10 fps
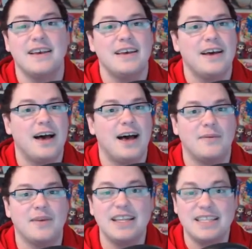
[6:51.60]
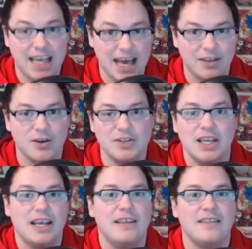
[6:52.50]
get-togethers.
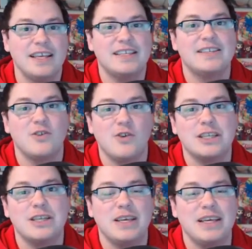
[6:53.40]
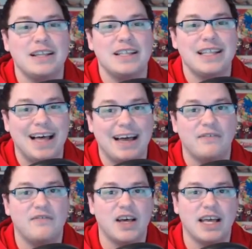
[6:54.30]
This is going to be a lot of
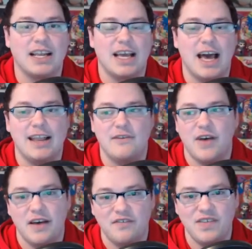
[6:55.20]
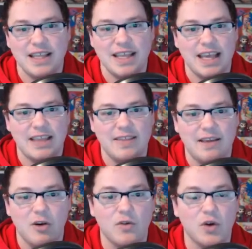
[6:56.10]
fun, kind of filling in that
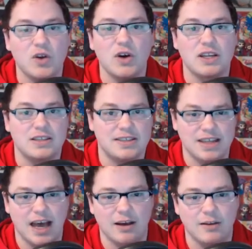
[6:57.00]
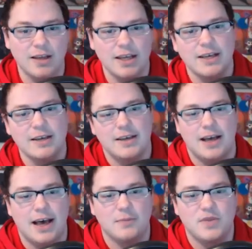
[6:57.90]
Overcooked style.
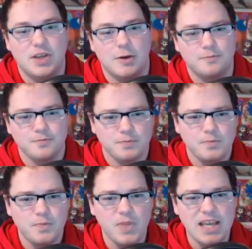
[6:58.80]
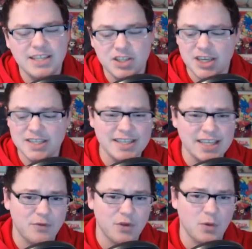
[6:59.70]
So it's just in
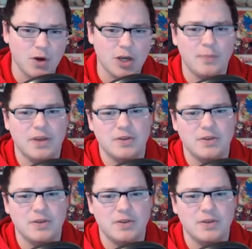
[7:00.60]
time for the World Cup. As we